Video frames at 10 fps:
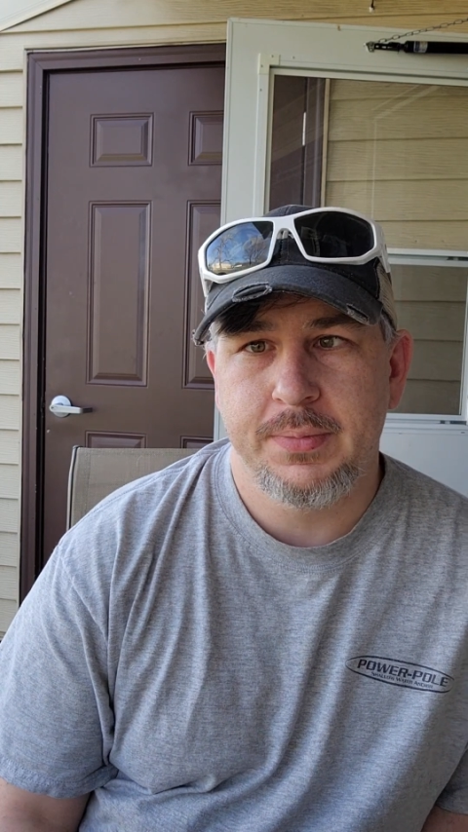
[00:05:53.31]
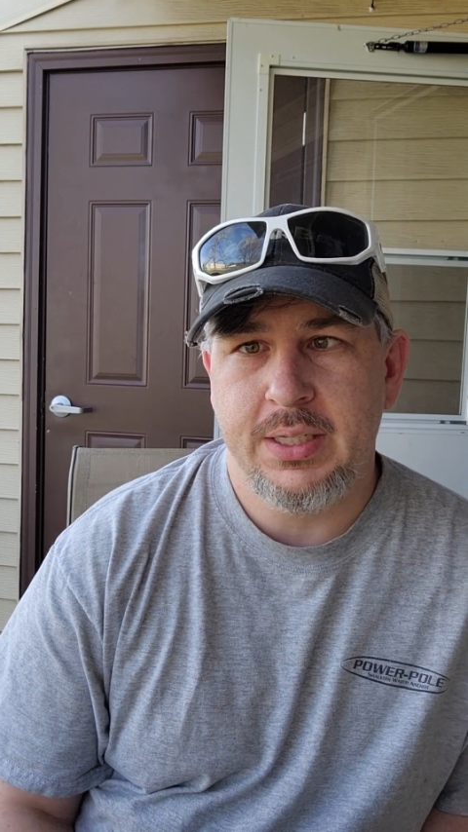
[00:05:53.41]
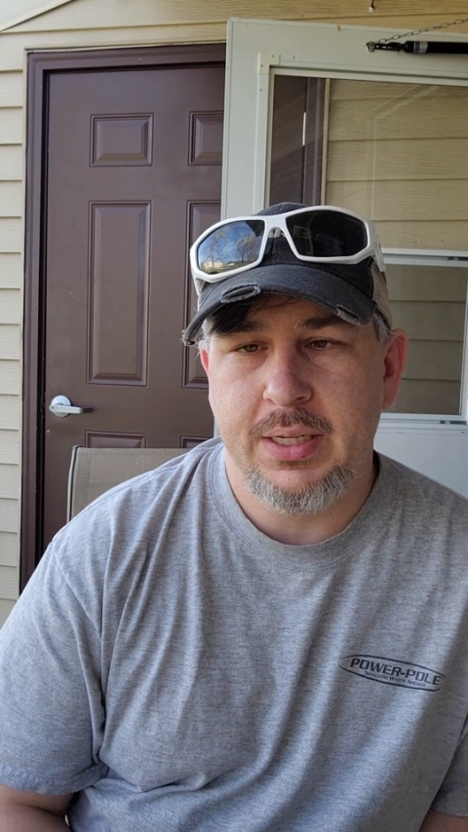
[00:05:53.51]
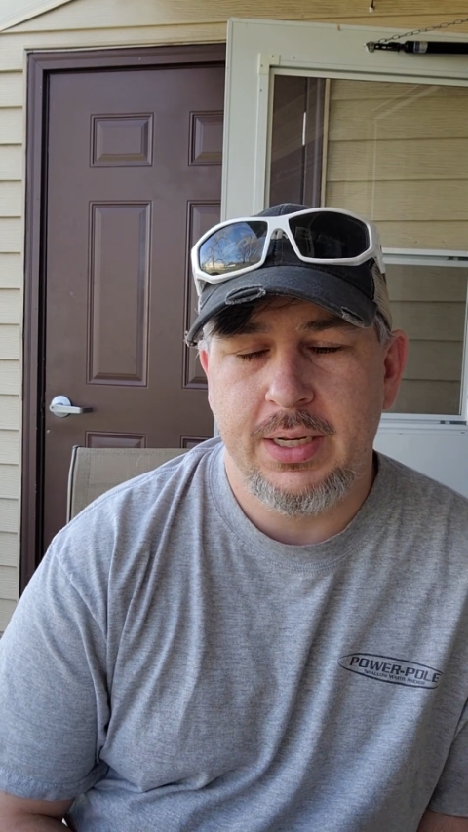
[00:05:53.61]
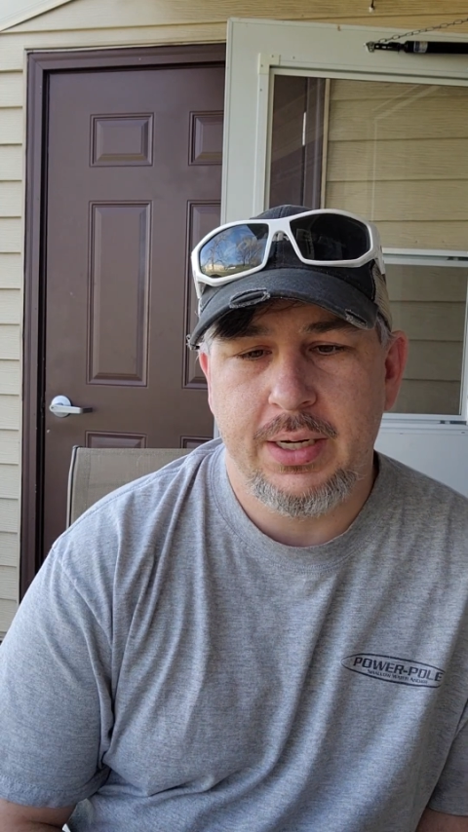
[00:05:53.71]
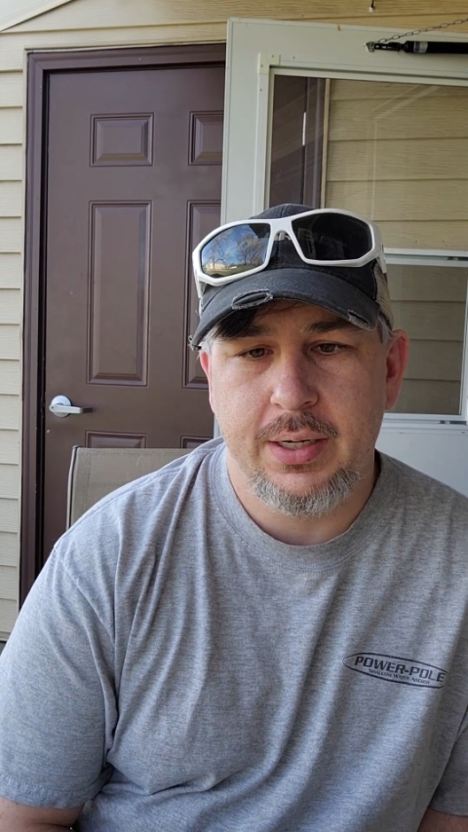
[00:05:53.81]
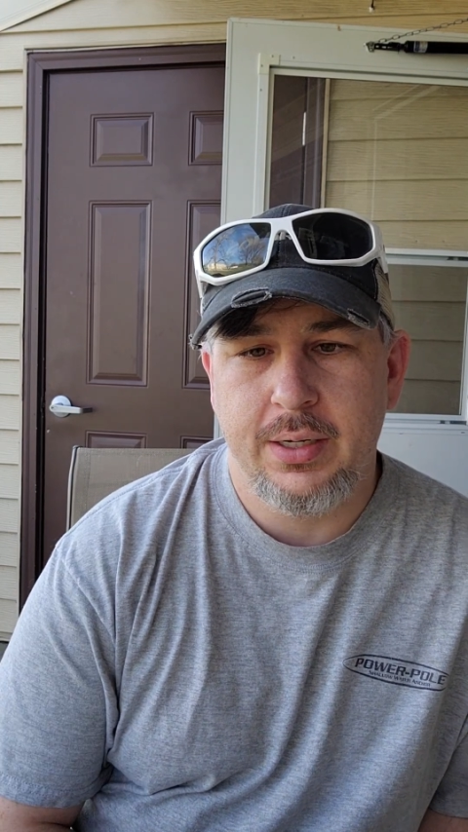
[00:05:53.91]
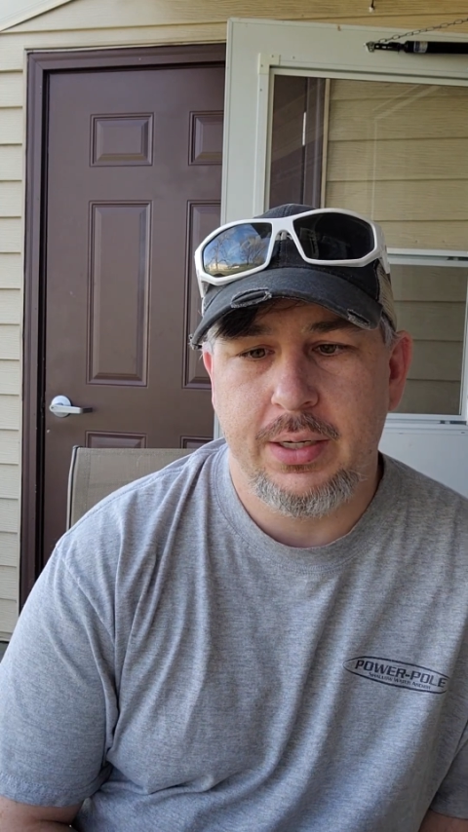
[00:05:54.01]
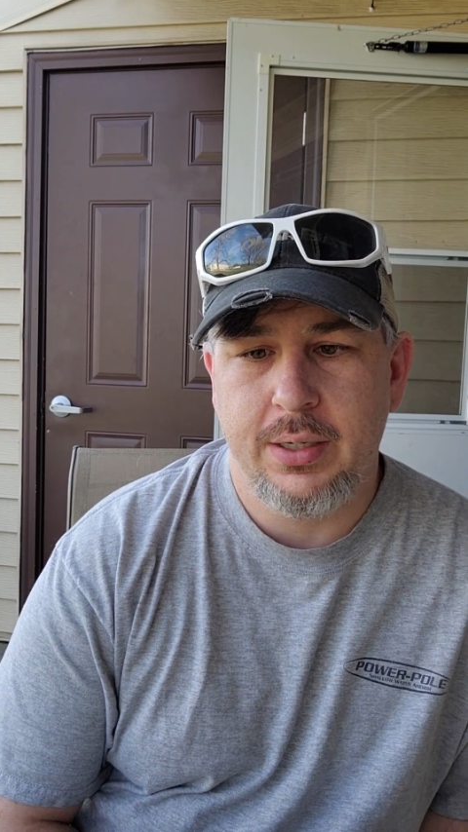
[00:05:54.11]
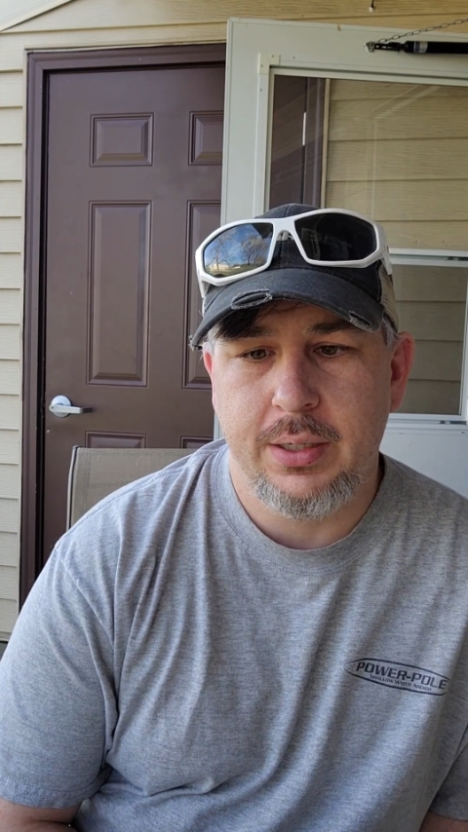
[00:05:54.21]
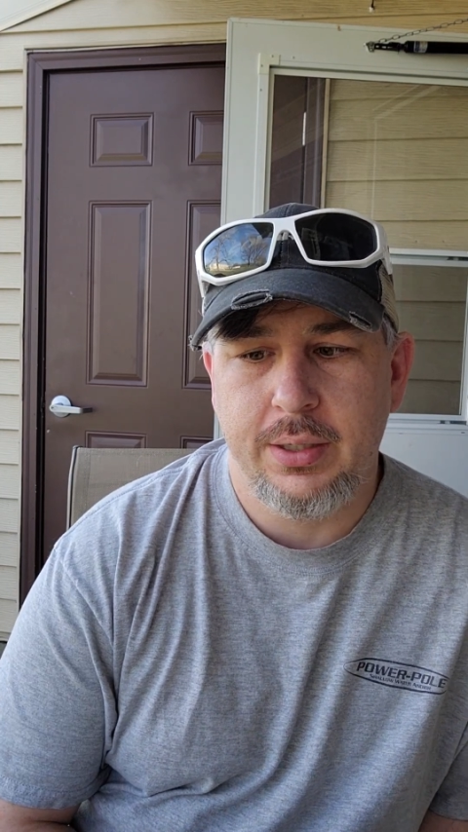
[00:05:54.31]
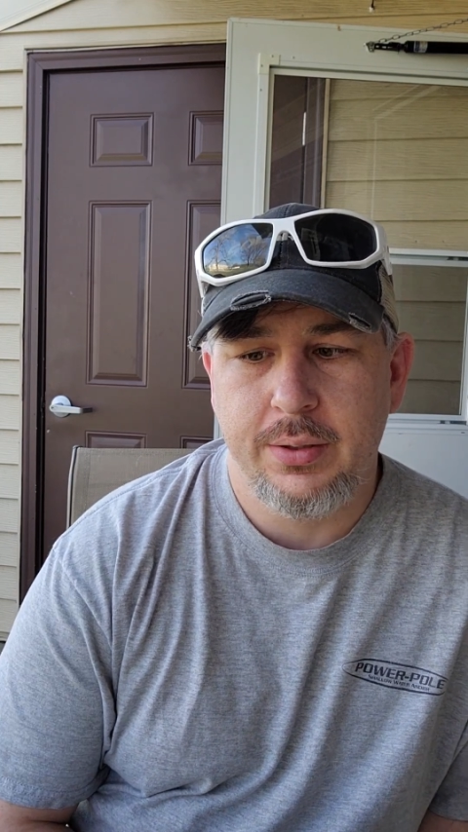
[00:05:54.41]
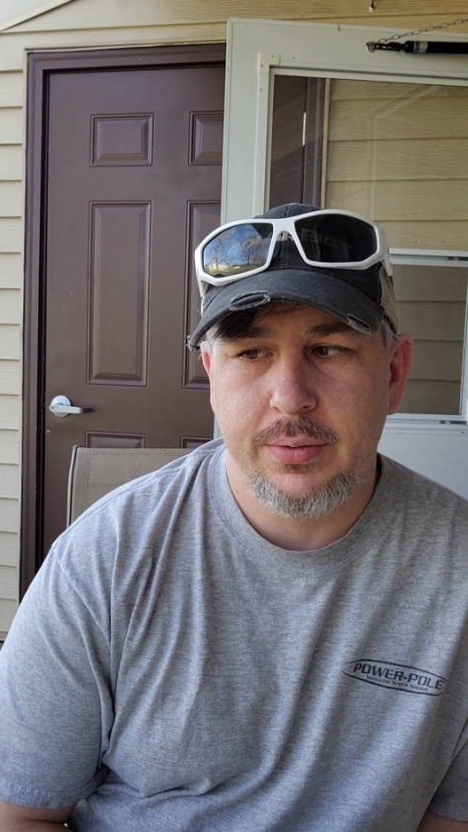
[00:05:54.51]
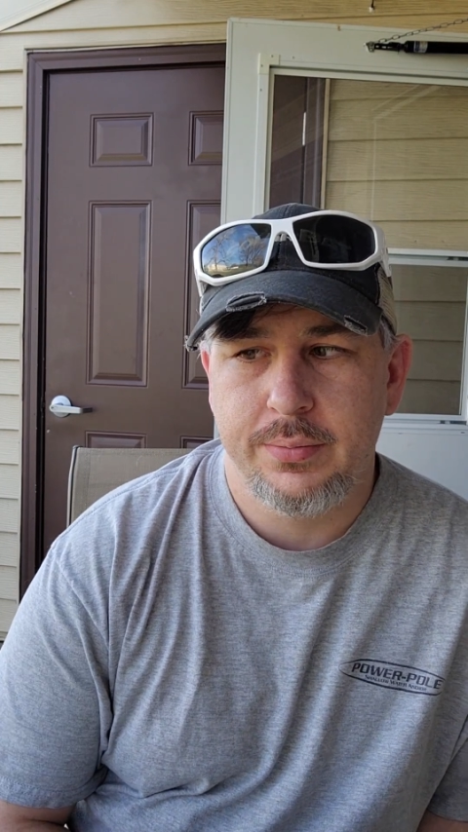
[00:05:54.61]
He had a